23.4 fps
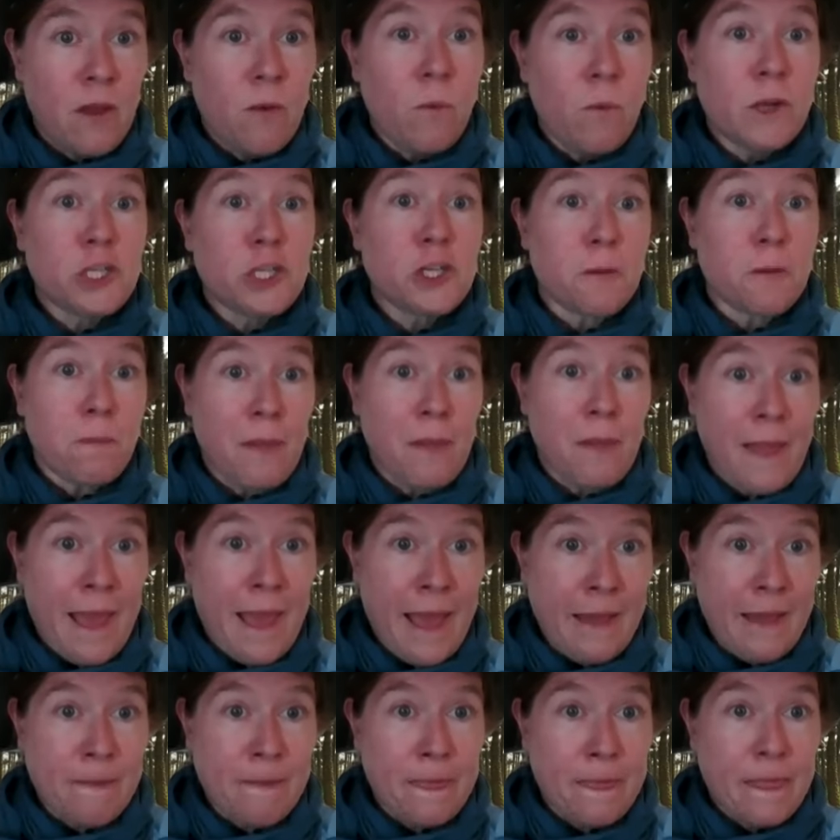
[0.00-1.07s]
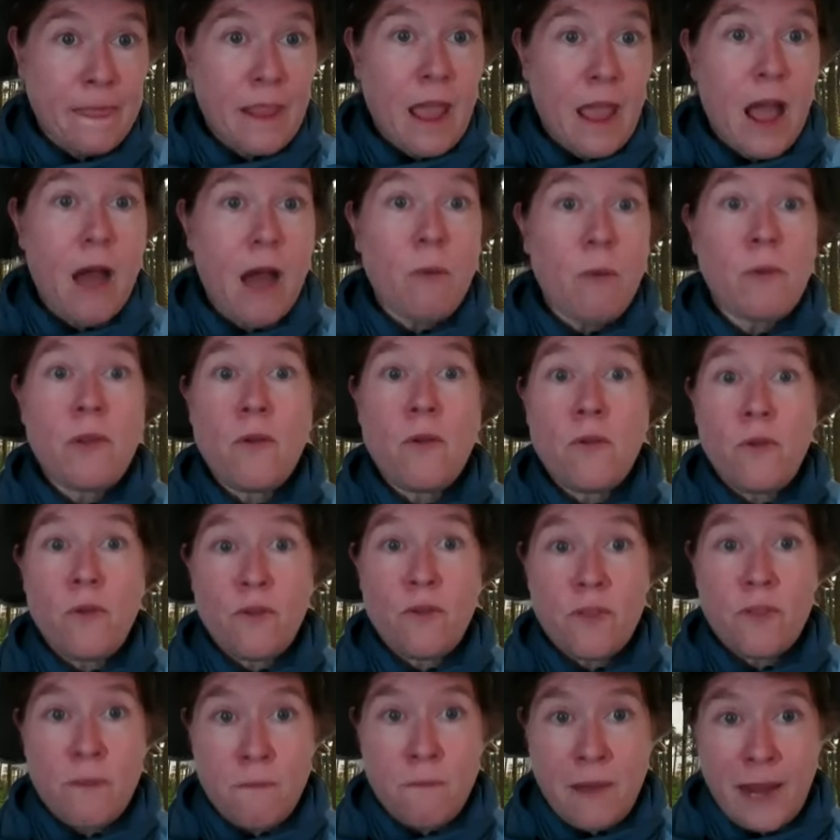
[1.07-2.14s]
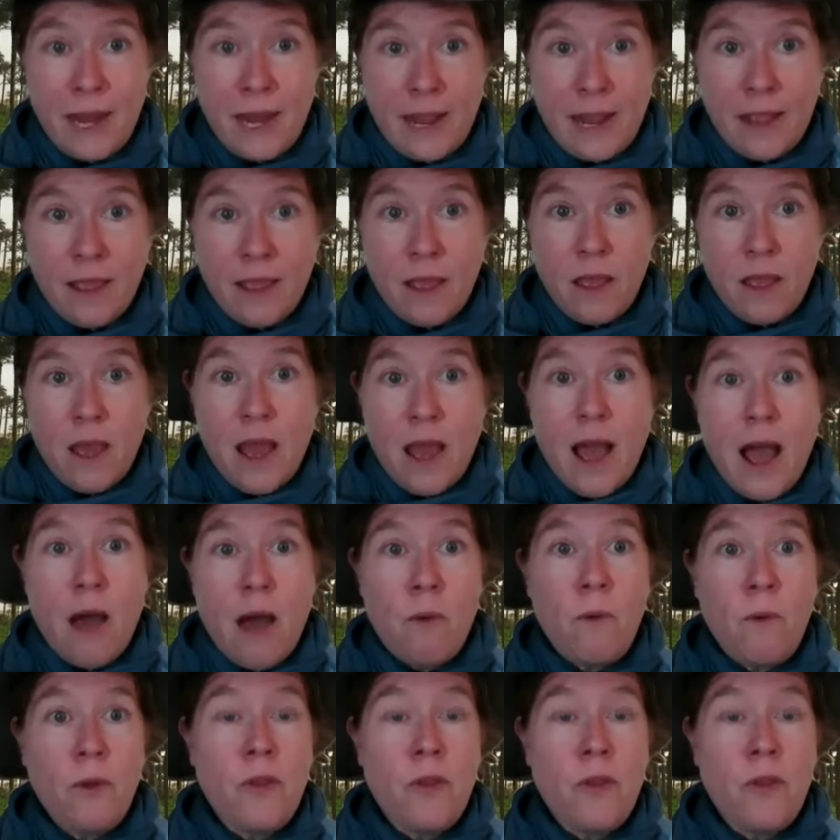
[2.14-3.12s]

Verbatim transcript: What's your plan? How will you use the money? How will